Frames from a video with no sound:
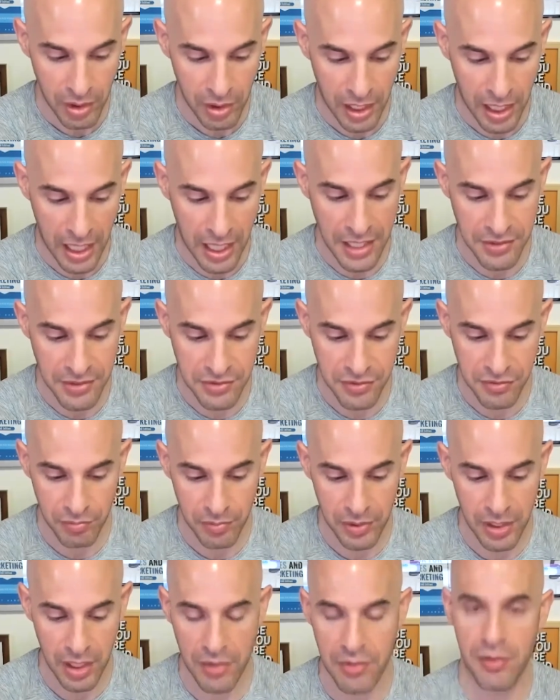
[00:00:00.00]
has
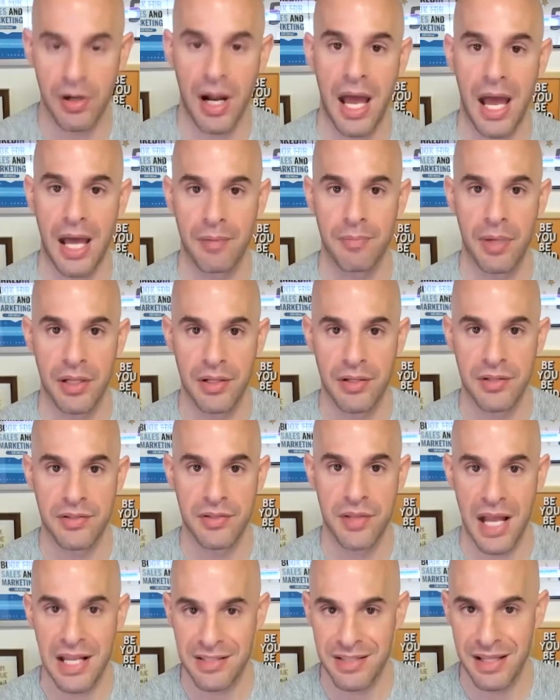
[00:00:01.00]
3 other admins,
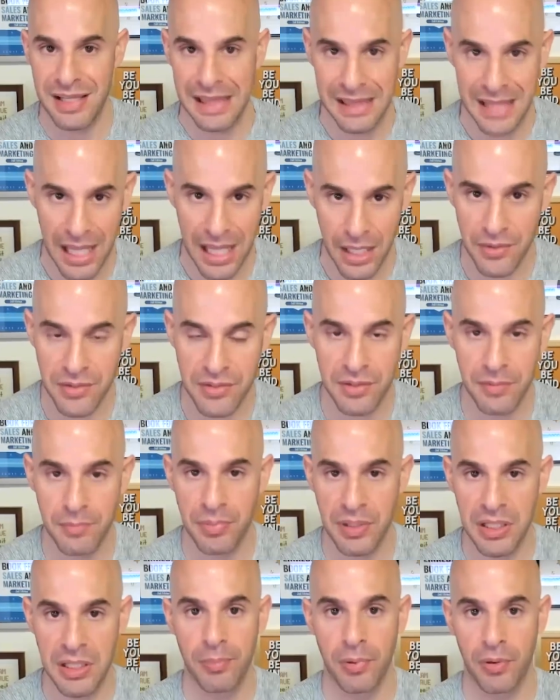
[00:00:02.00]
that's 1,000
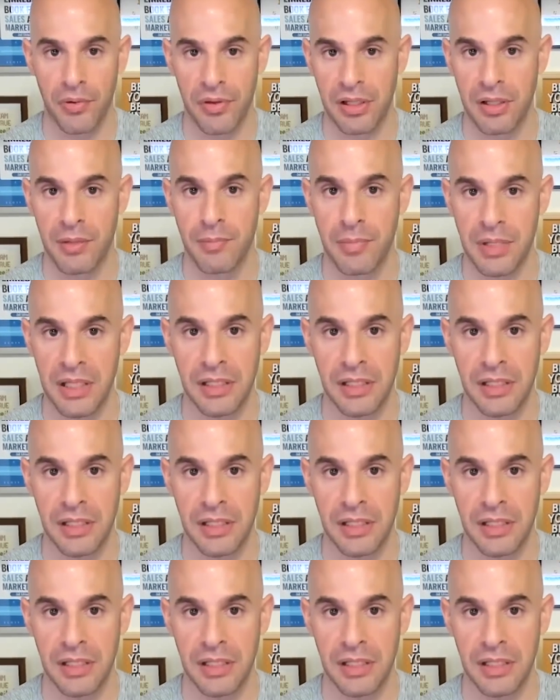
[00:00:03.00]
people that can be